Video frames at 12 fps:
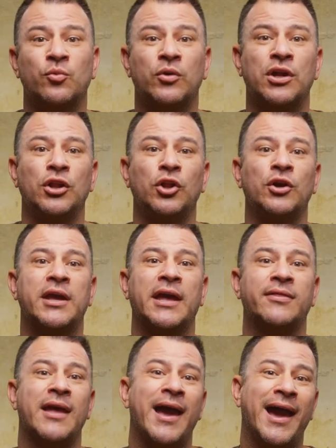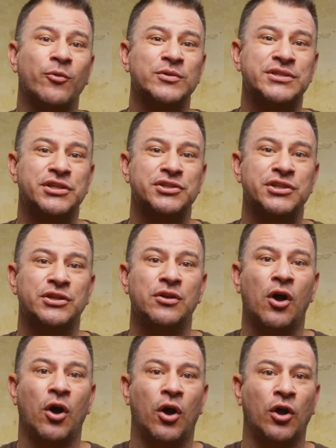we're gonna look at
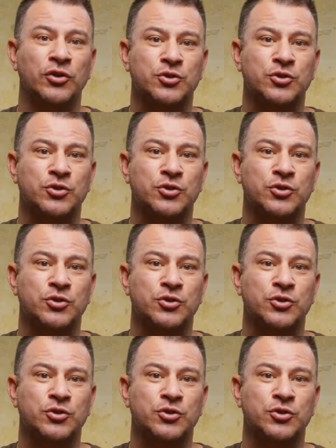acquisition, all